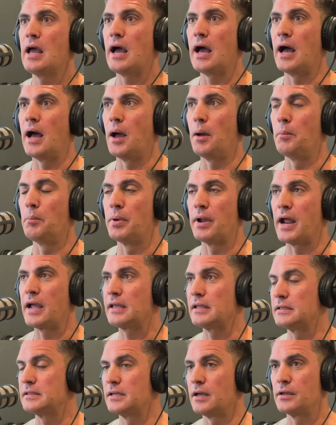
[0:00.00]
But I
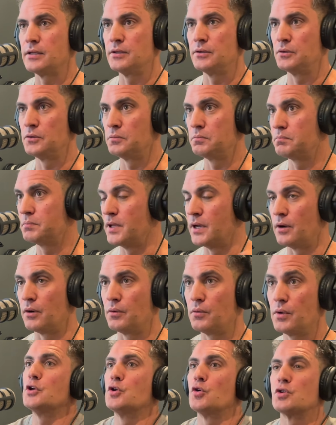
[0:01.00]
can tell you,
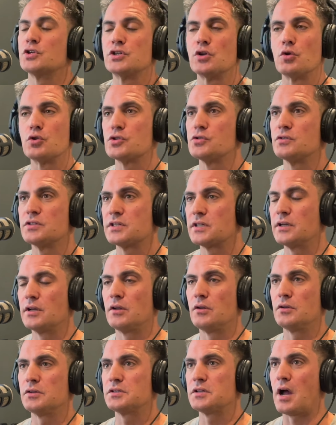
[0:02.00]
your social
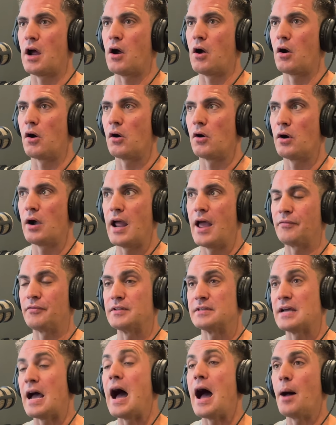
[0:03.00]
skills are at the
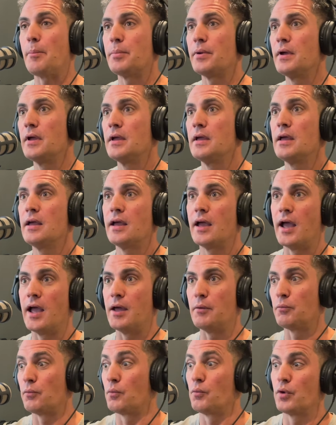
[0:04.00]
top,
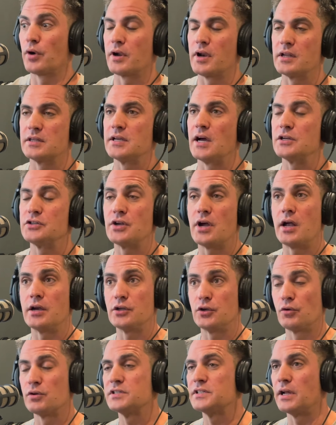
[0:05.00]
and we're going to touch on
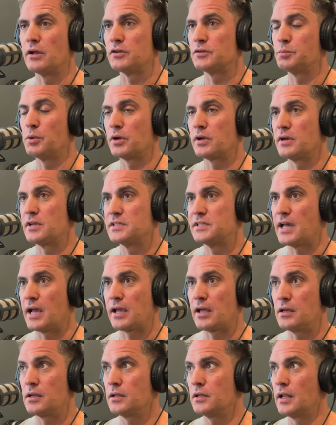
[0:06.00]
your sales book in a
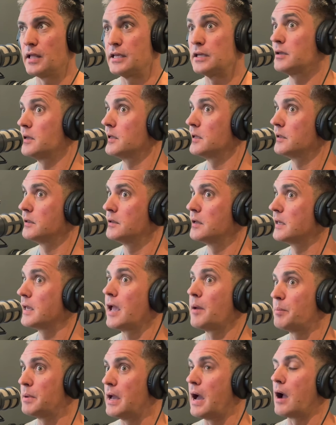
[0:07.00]
second. Like, you
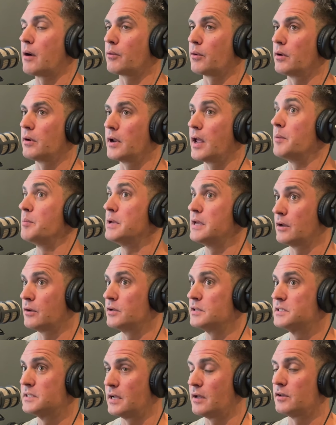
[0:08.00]
can't be awkward and be a
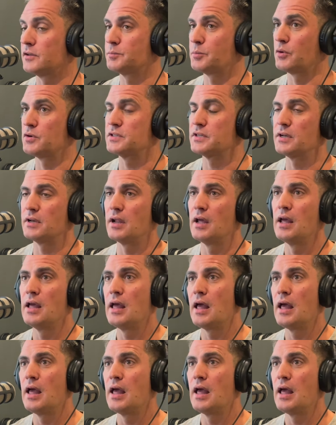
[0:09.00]
good salesperson.